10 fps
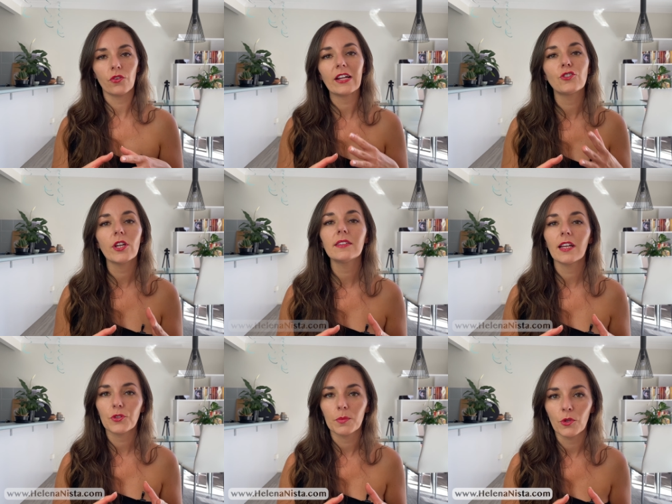or agenda
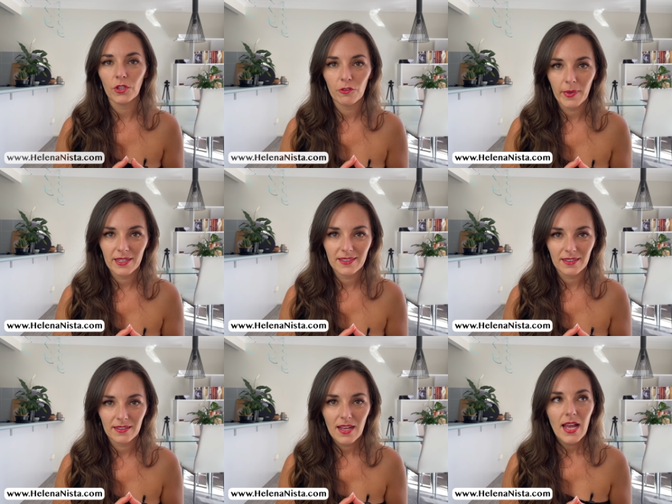from your
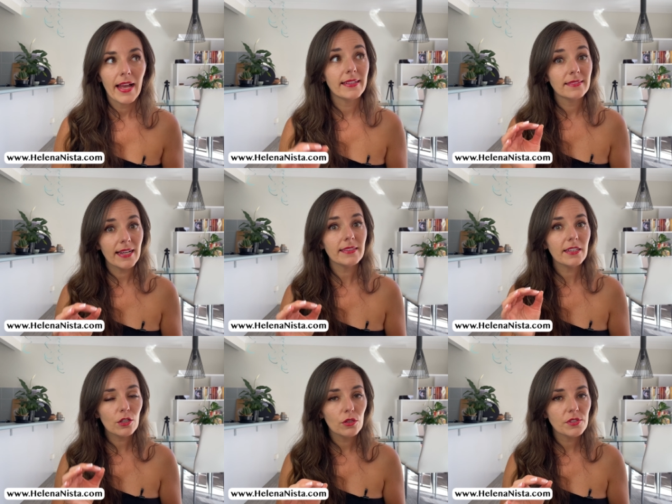lovemaking. And that
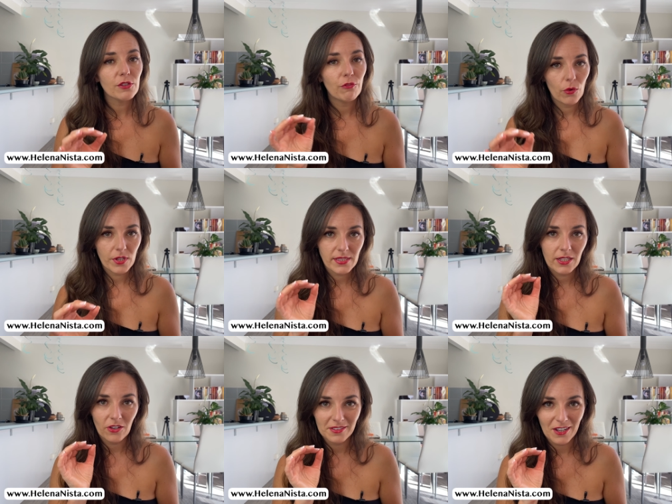includes focusing
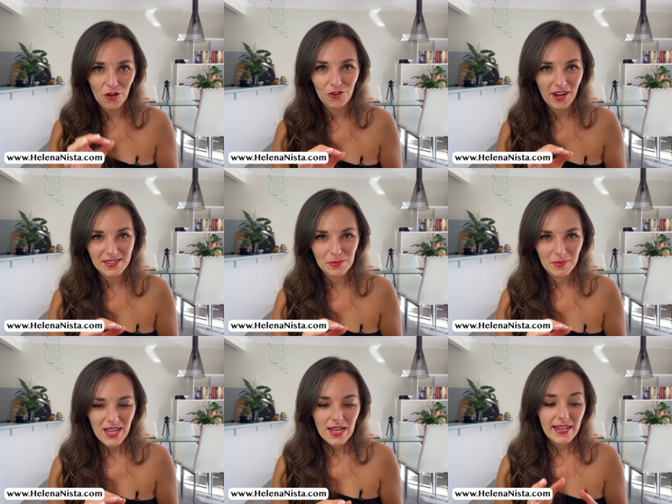on the orgasm.
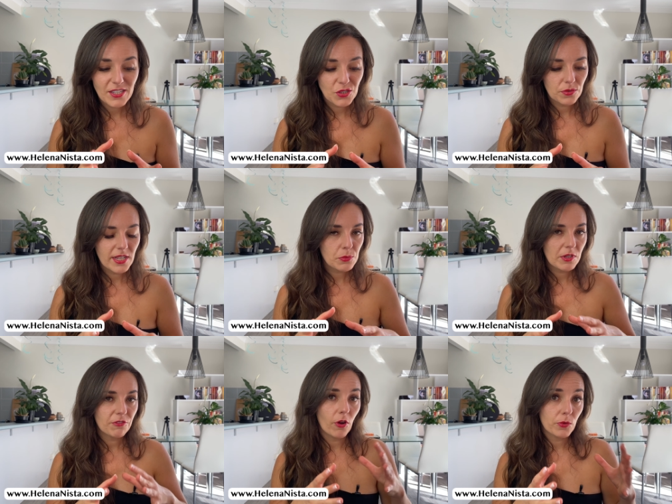As soon as we
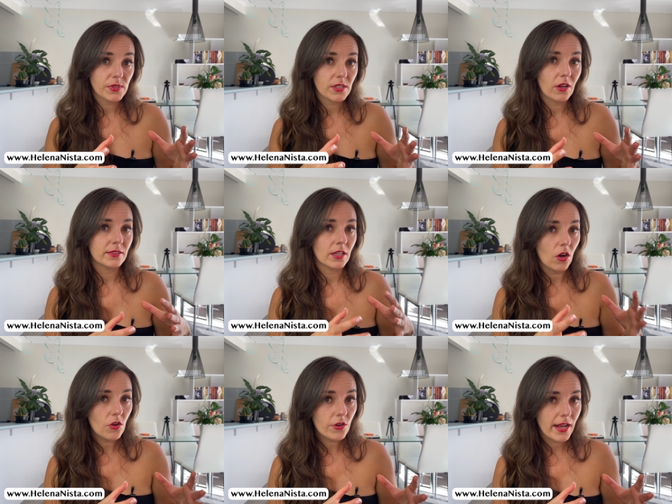focus on the
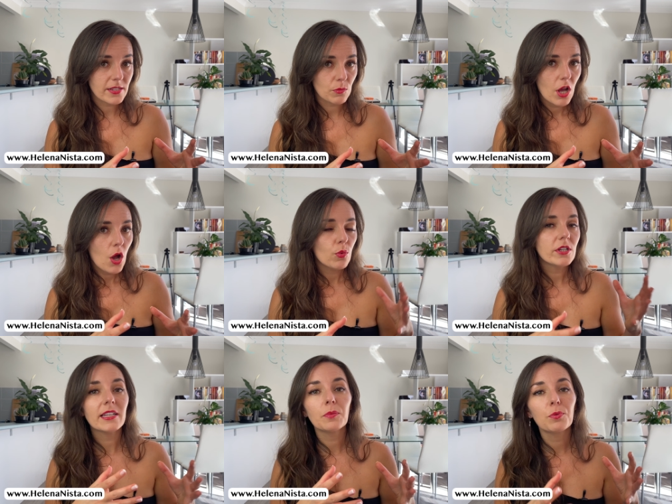orgasm, we're
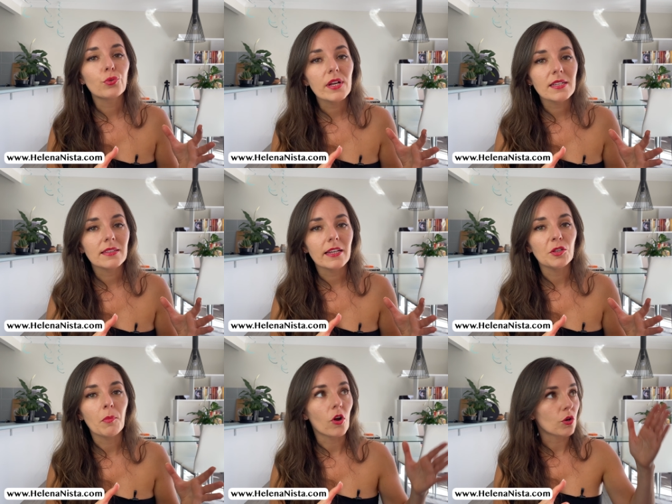not present
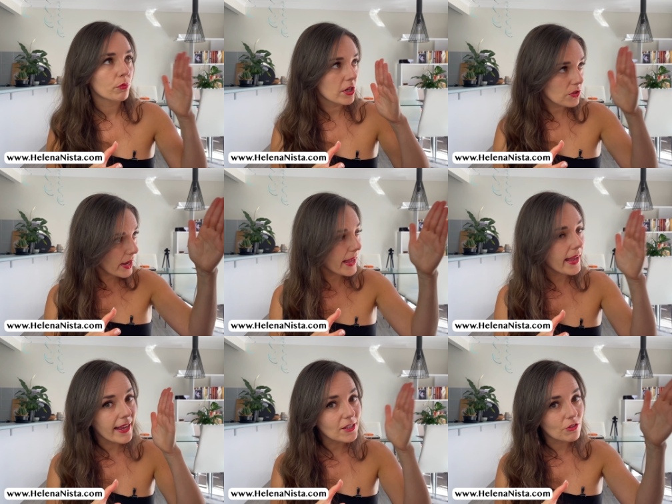anymore, we're
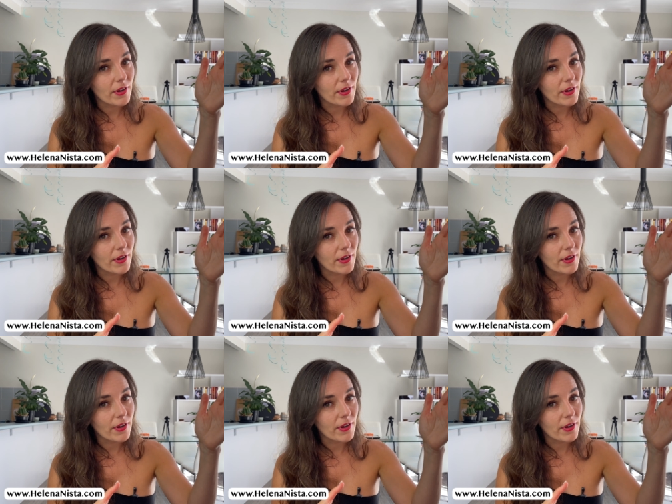ahead of